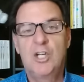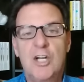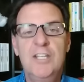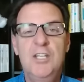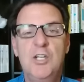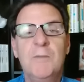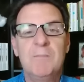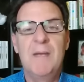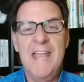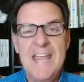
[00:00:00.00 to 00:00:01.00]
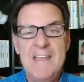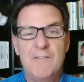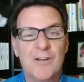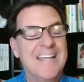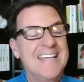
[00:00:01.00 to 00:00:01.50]
Good human
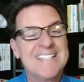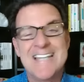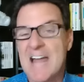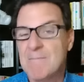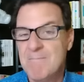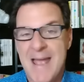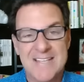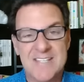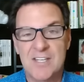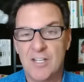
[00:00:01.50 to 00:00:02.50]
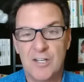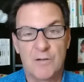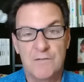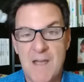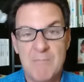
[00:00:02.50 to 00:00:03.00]
behavior is not masculine
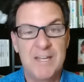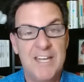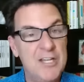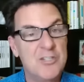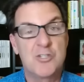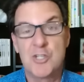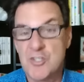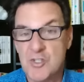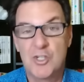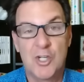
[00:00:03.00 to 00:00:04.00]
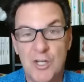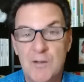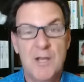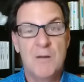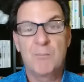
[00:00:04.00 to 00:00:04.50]
or feminine. It's just
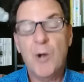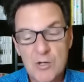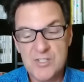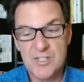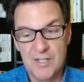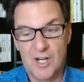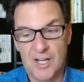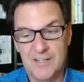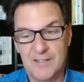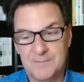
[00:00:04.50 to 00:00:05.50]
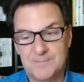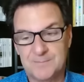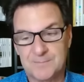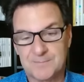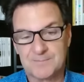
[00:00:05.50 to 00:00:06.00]
good personhood.
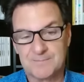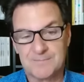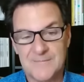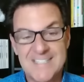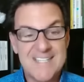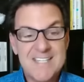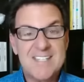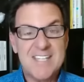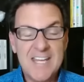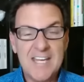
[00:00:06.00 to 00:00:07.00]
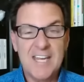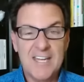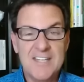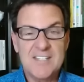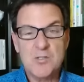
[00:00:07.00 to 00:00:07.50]
Is this sinking
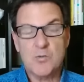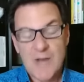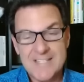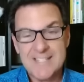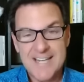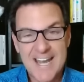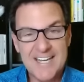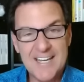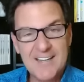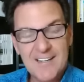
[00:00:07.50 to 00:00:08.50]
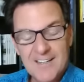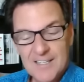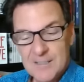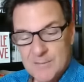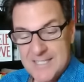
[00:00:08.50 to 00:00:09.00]
in? Is this resonating?
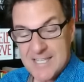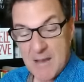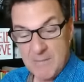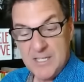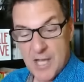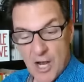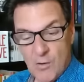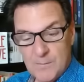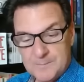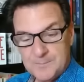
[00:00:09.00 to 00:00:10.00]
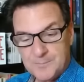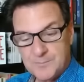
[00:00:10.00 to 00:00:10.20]
Please let me know.